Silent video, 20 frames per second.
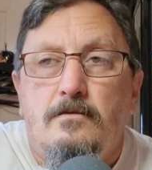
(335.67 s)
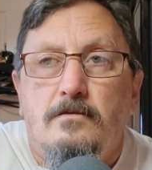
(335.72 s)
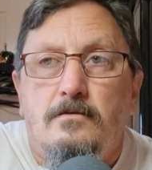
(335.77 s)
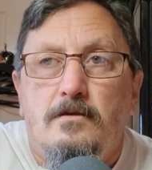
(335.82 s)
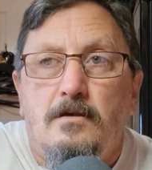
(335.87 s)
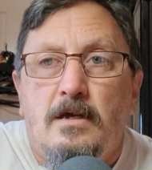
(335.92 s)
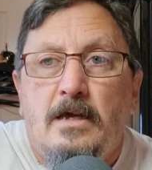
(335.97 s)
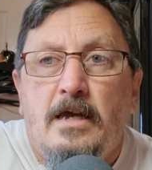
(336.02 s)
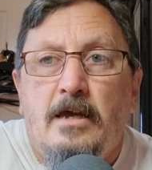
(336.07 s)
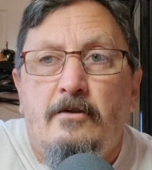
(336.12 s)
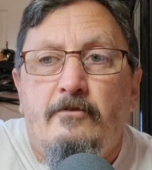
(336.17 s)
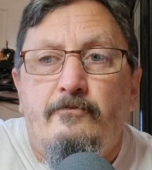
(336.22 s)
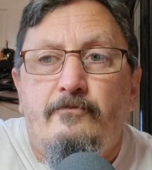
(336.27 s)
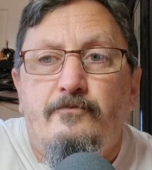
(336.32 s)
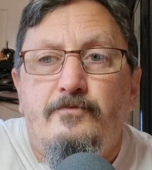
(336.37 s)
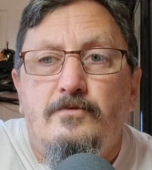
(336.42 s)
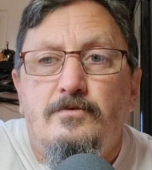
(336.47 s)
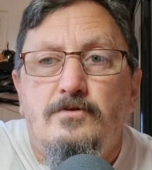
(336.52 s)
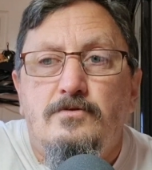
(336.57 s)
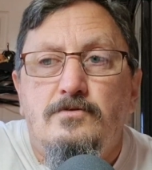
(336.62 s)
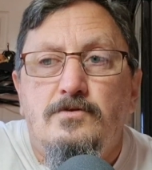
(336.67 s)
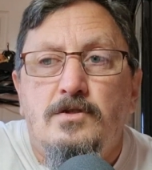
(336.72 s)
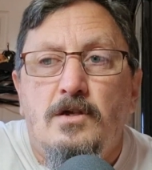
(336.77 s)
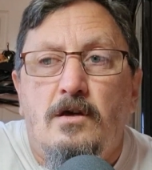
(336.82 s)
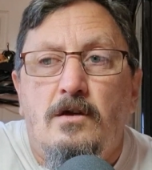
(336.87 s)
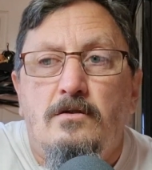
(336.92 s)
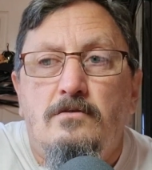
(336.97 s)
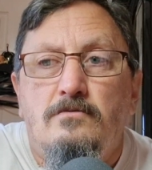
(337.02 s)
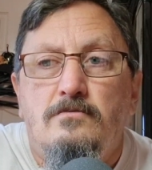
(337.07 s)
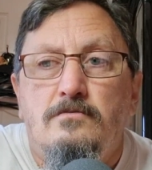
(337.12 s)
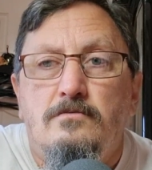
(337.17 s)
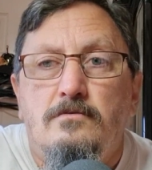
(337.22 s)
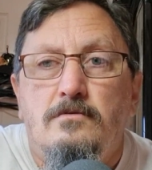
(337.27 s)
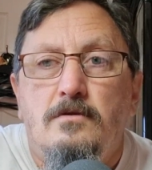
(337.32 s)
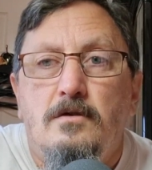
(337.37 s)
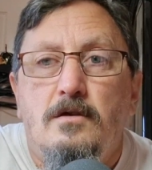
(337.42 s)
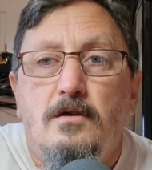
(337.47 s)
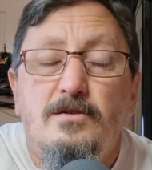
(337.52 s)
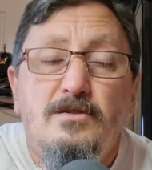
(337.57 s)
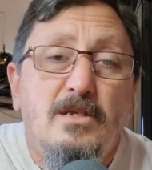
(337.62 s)
have done
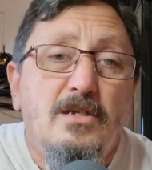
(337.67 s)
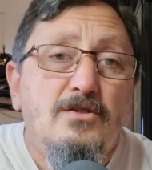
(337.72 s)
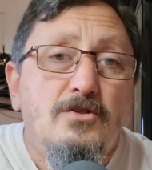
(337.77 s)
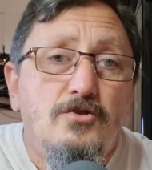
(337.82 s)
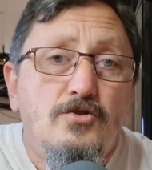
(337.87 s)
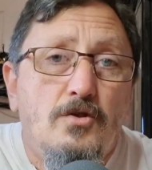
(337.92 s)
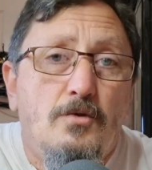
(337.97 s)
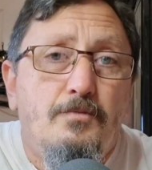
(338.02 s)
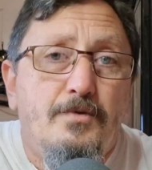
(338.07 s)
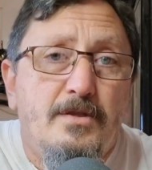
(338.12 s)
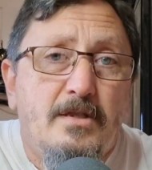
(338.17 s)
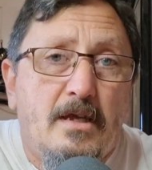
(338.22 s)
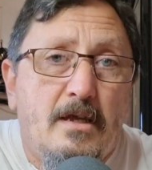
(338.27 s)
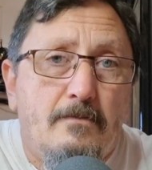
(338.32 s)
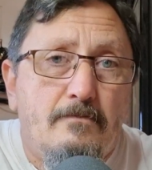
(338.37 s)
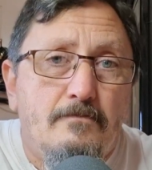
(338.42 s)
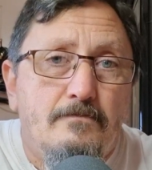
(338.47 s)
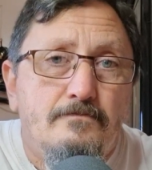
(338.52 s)
a decent job with that.